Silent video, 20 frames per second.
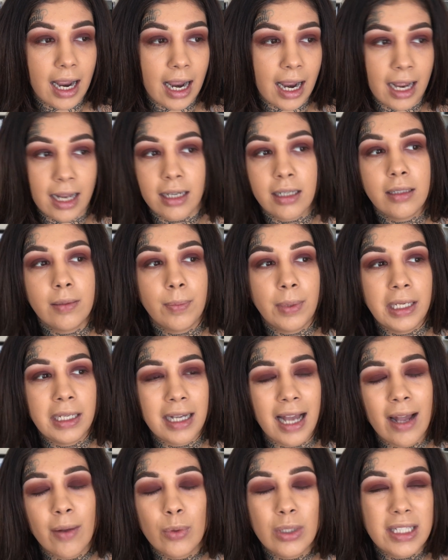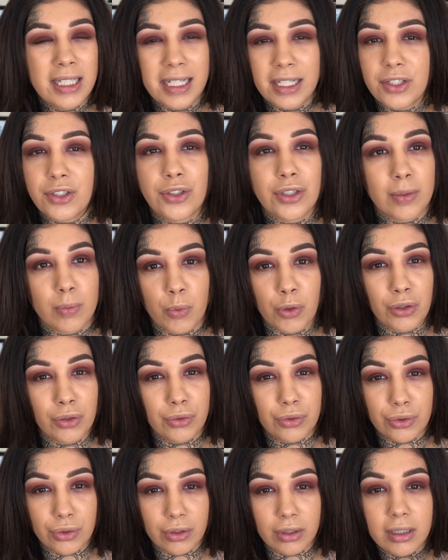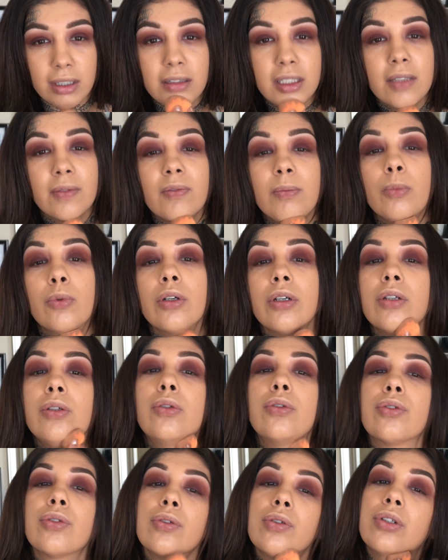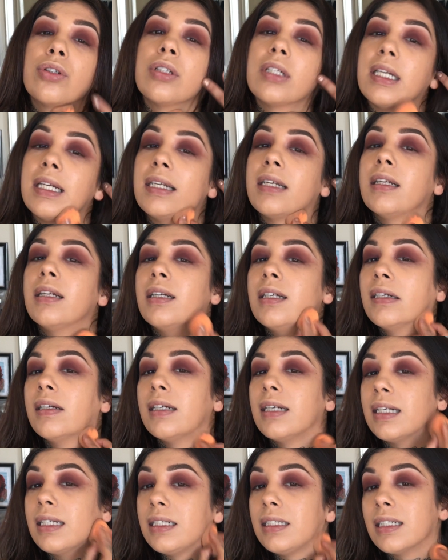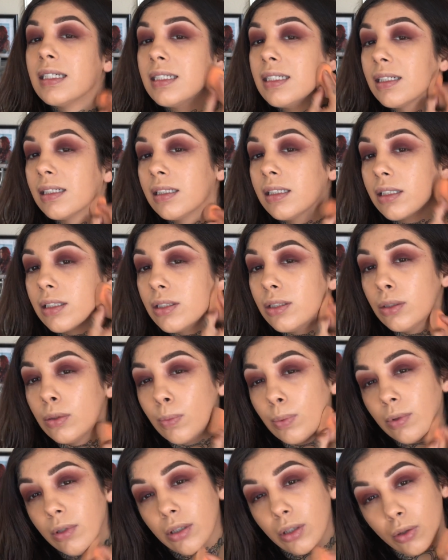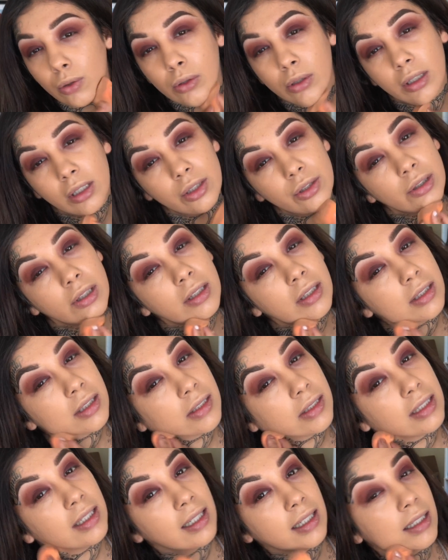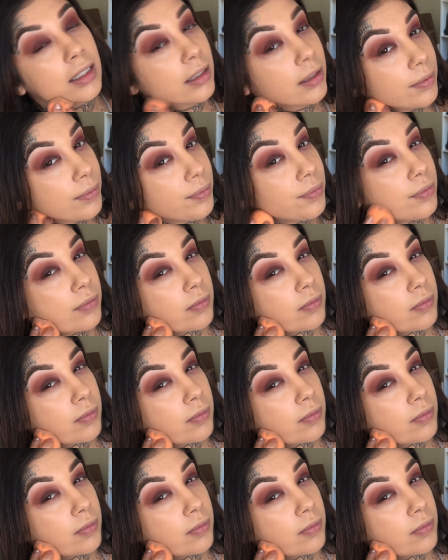and pink. I would say it's just more neutral. It's a more neutral shade. It doesn't look super orange on the skin,